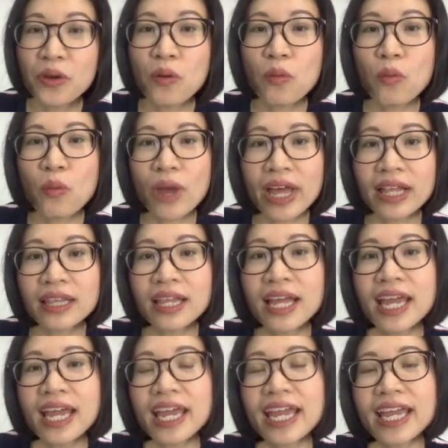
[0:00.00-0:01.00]
Well,
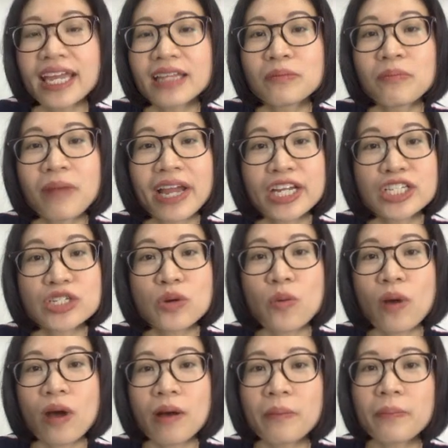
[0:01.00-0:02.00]
it might show
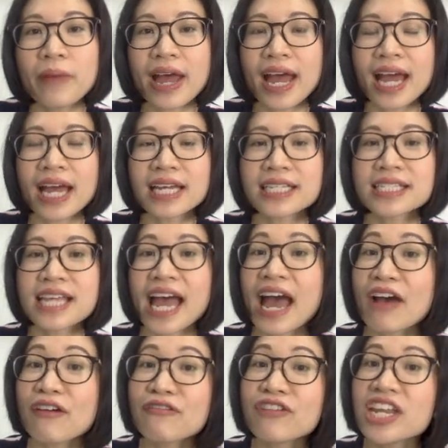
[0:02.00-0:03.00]
up as
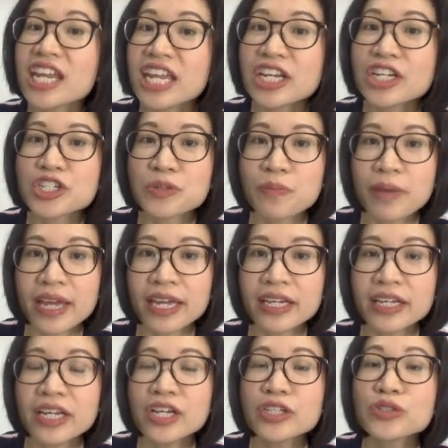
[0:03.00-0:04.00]
half an inch
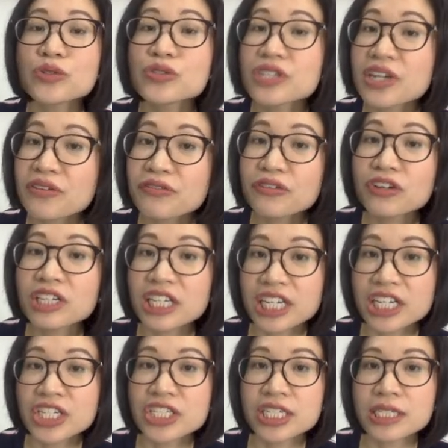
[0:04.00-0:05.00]
big to several
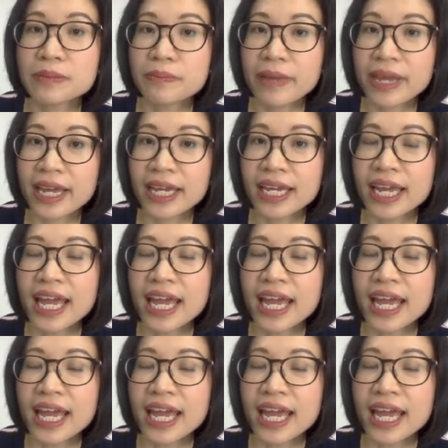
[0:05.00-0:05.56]
inches big